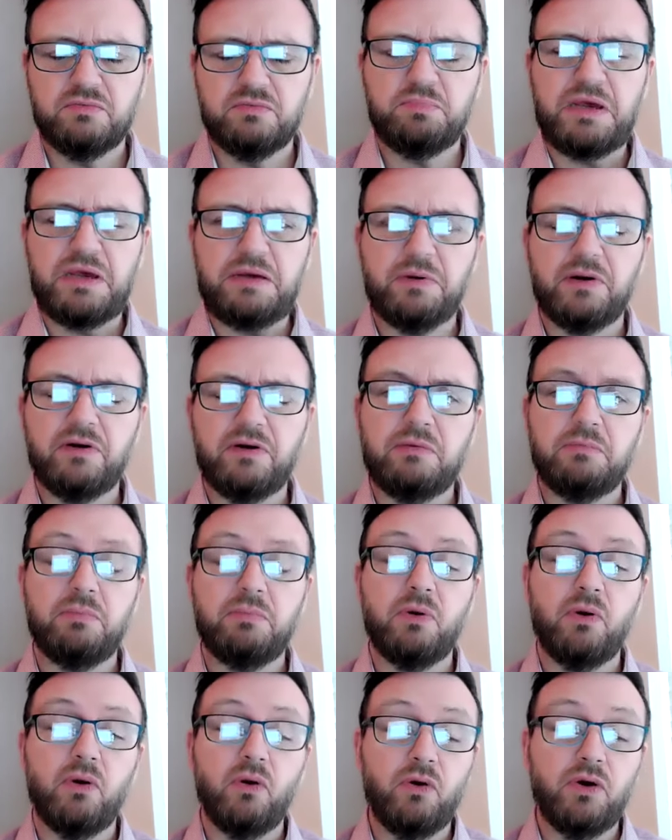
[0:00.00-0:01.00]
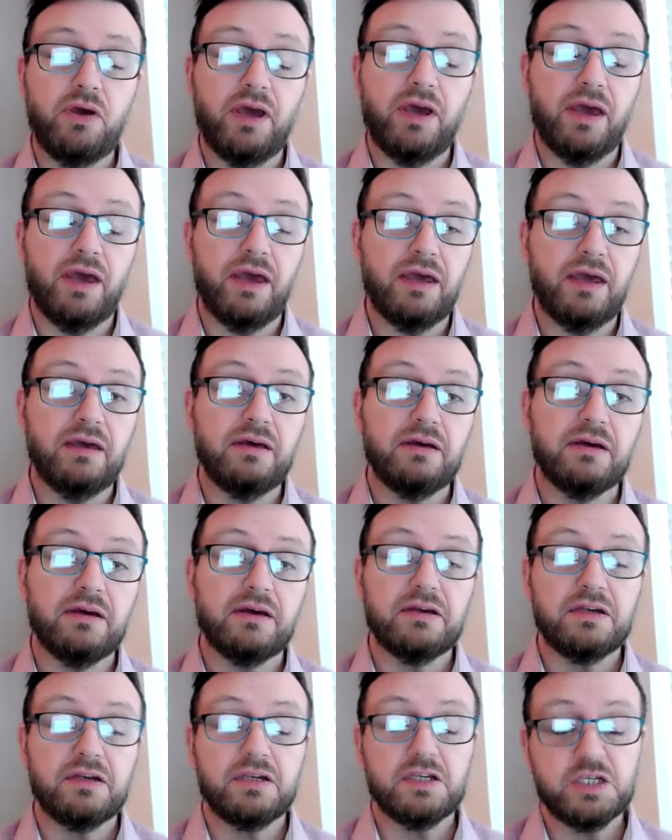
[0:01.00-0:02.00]
People are employing
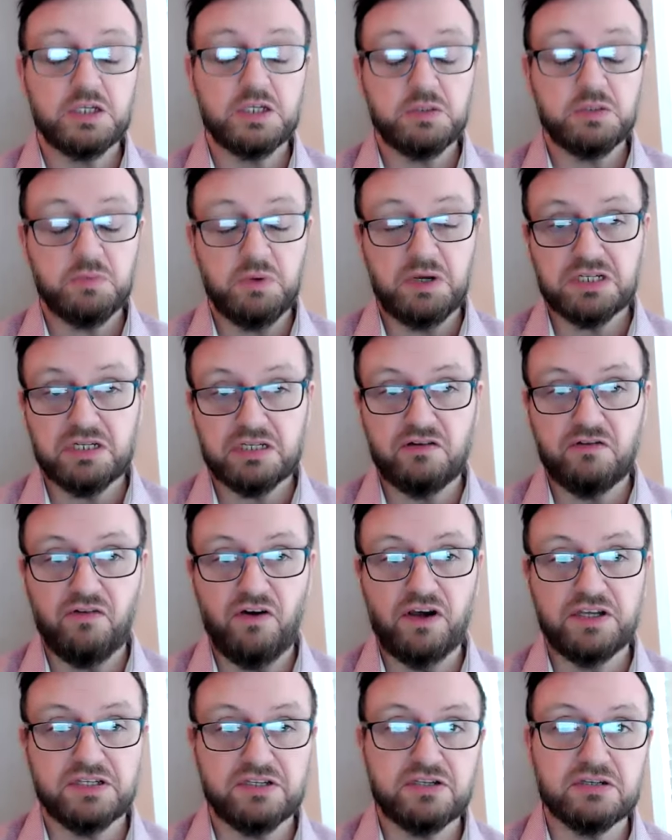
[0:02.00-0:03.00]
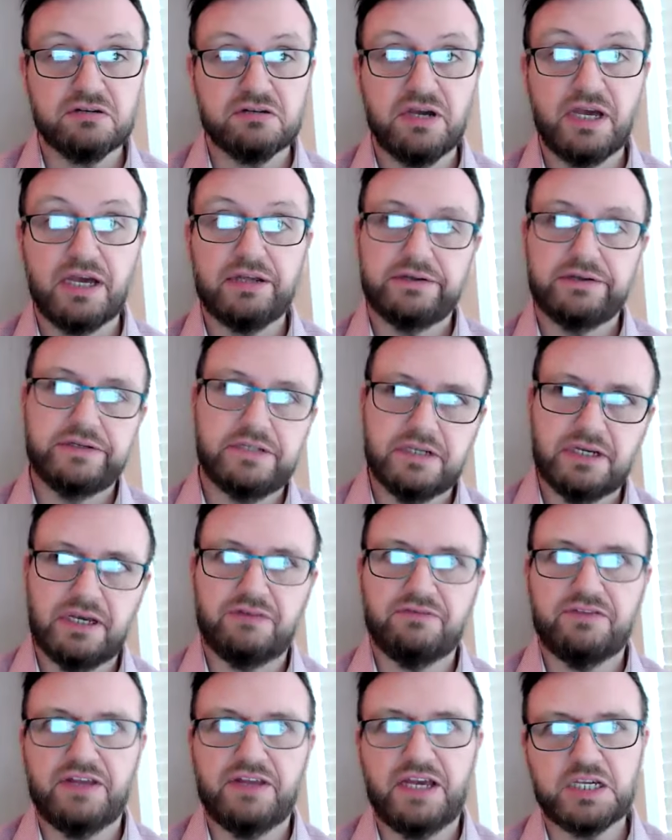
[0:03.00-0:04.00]
specialist advisors
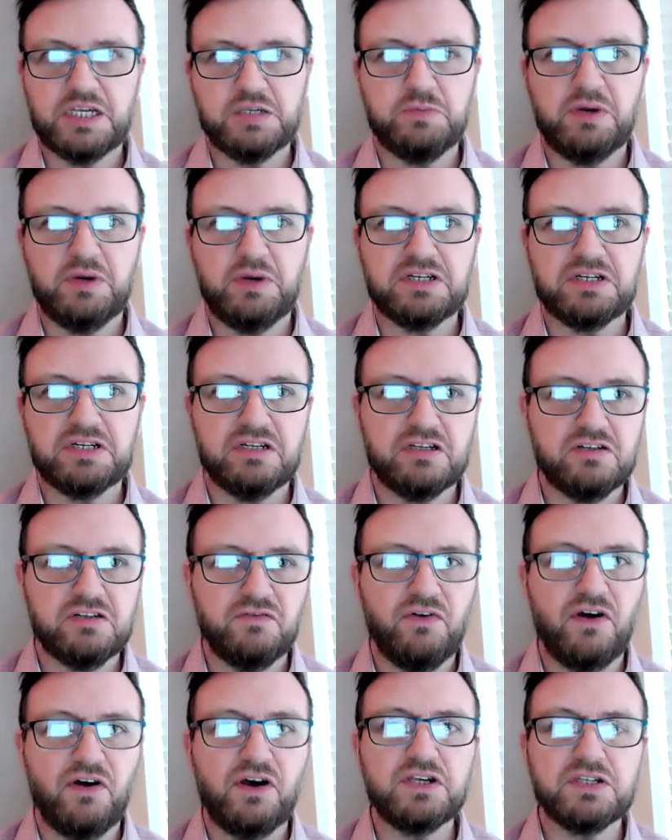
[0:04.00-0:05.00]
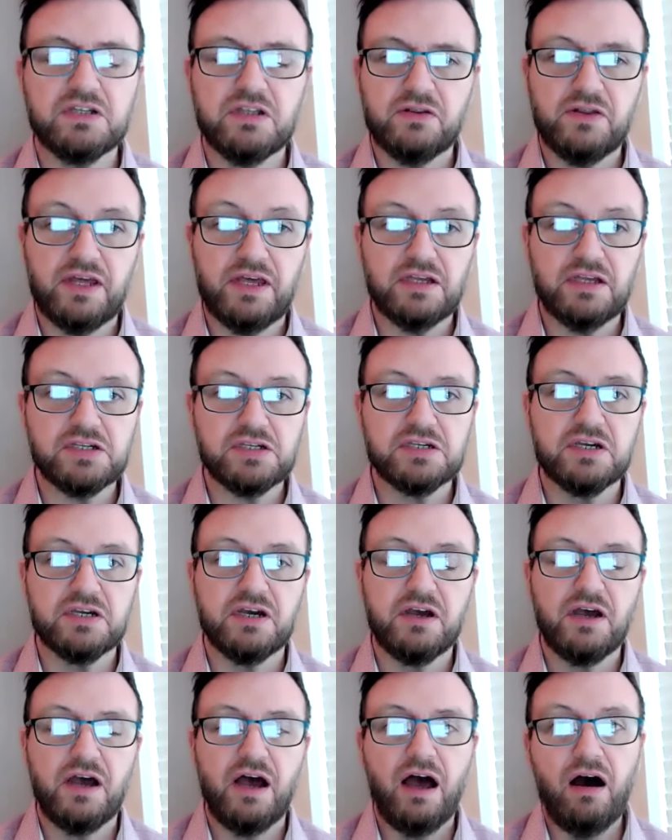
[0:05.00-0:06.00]
to give their specialist advice so that things
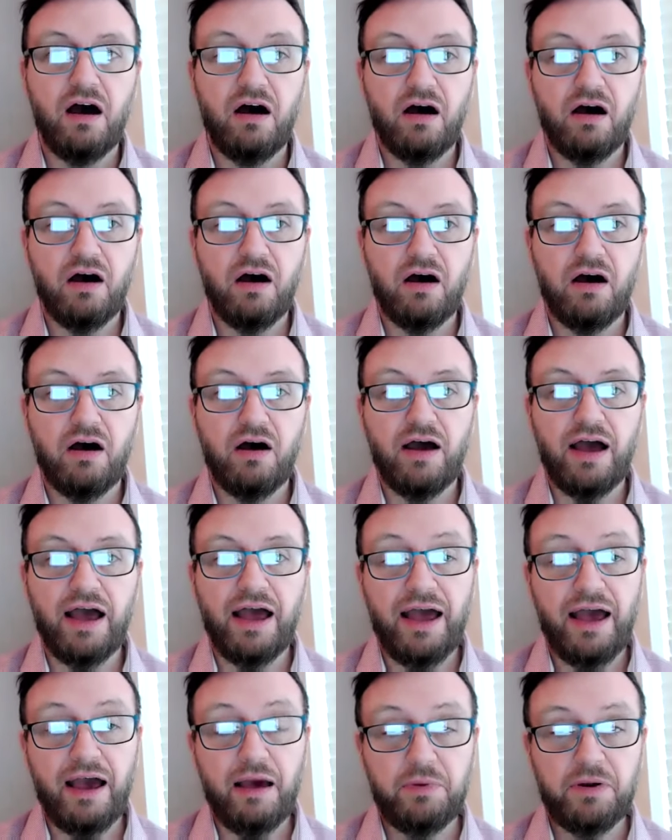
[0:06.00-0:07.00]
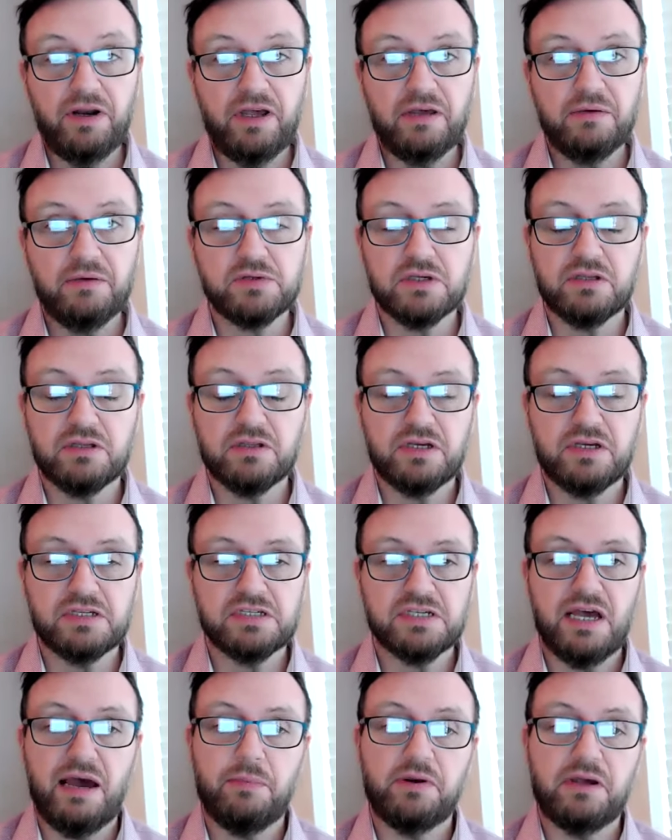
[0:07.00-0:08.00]
are happening,
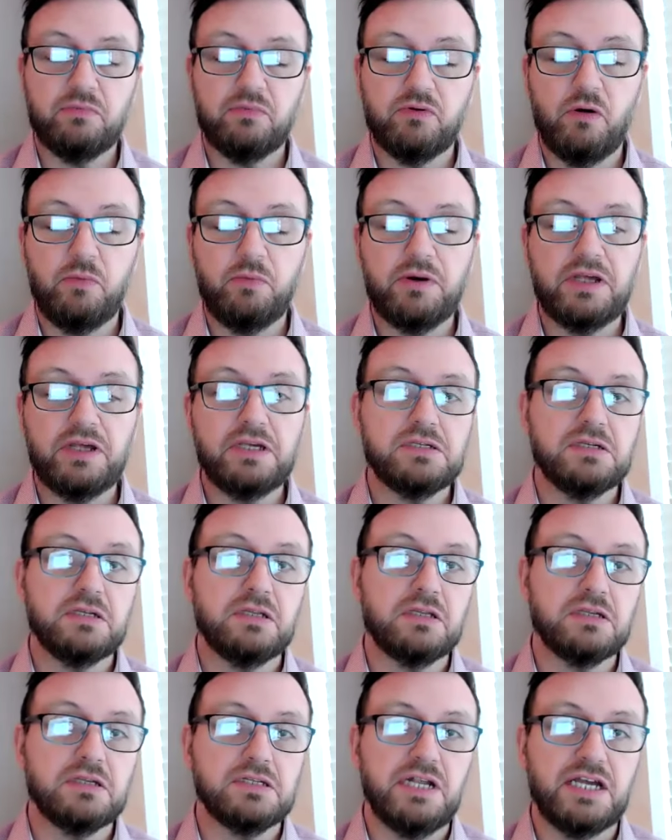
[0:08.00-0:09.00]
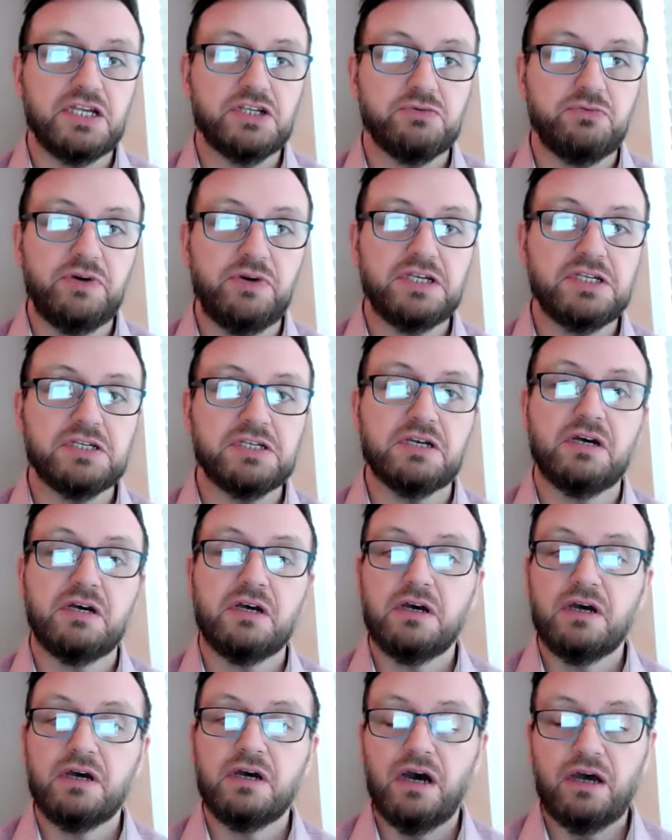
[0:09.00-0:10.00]
so that things are happening properly, so that there's less
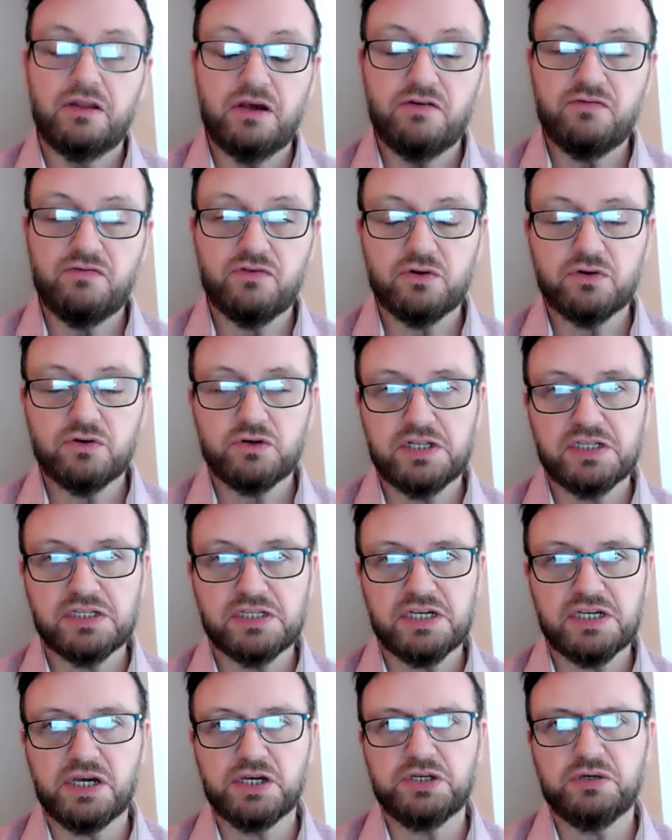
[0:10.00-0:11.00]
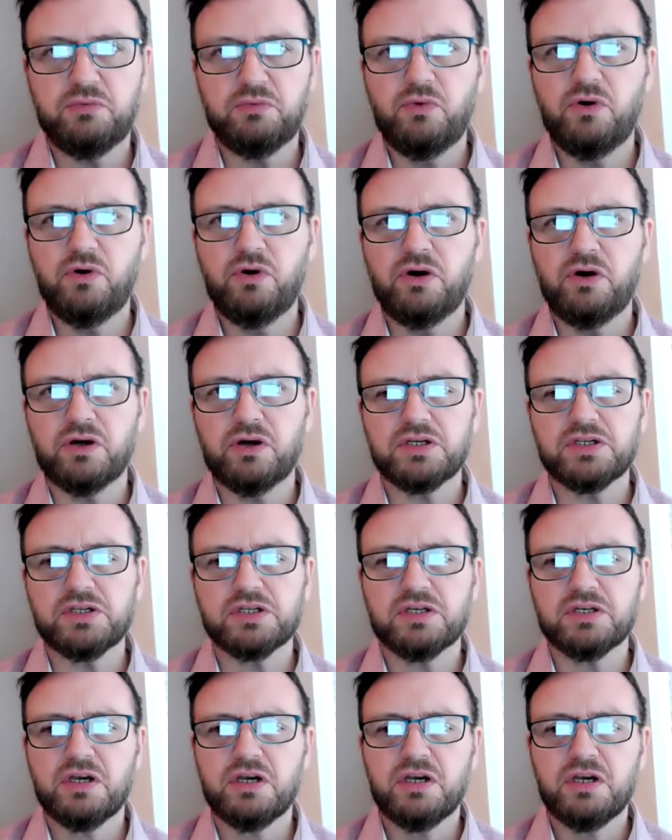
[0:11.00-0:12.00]
risk and the overall transaction
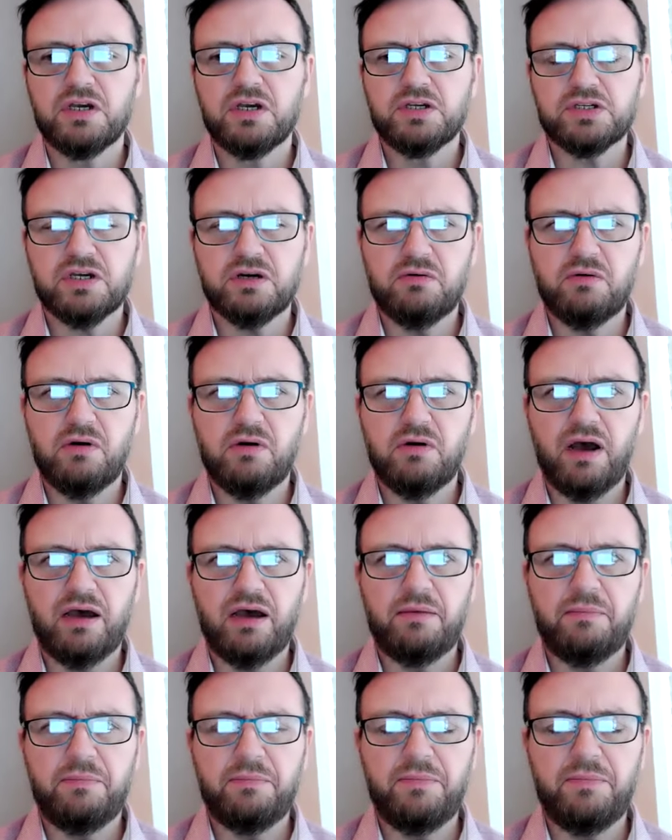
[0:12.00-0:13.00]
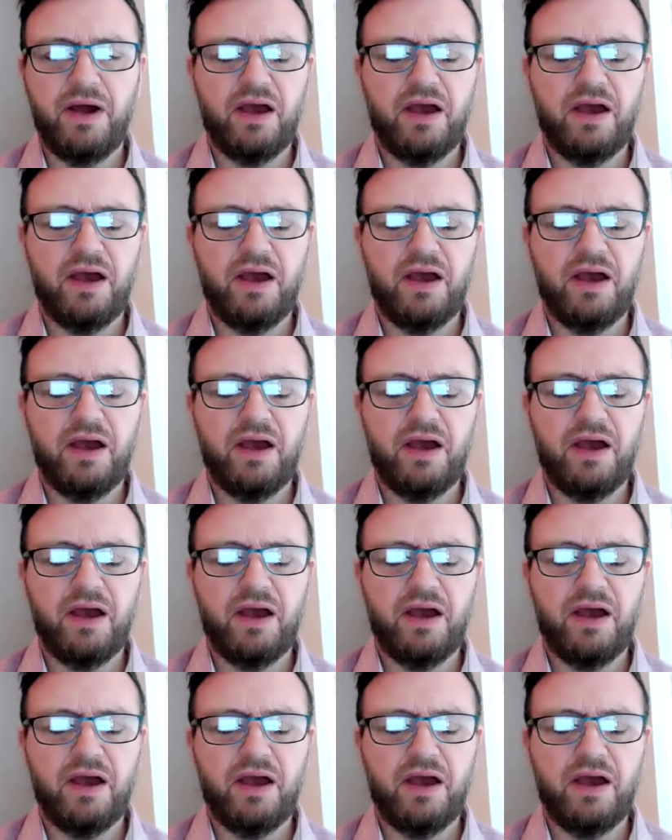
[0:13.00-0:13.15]
works. So